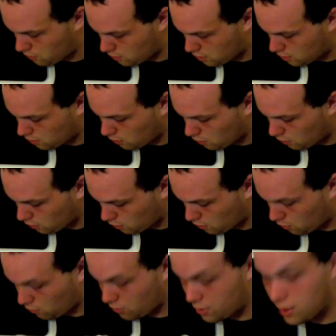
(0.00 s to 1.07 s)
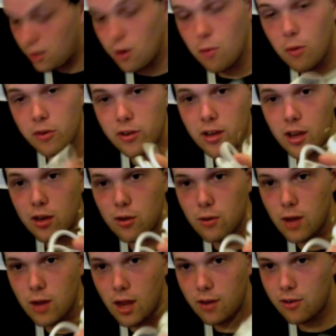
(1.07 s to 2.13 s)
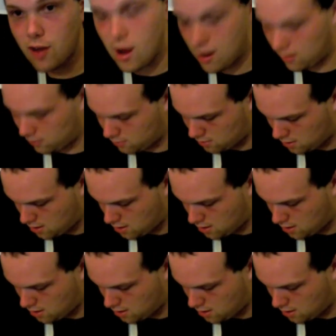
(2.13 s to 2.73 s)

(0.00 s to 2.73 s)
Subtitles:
a longer cord here, once again UK style,